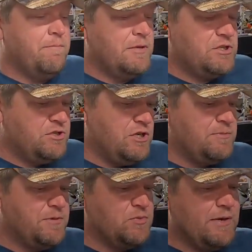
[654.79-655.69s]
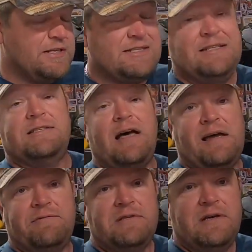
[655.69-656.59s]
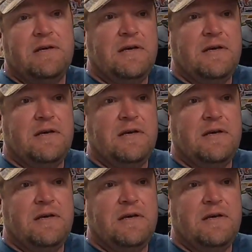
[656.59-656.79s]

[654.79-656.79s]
but just between 6 knives.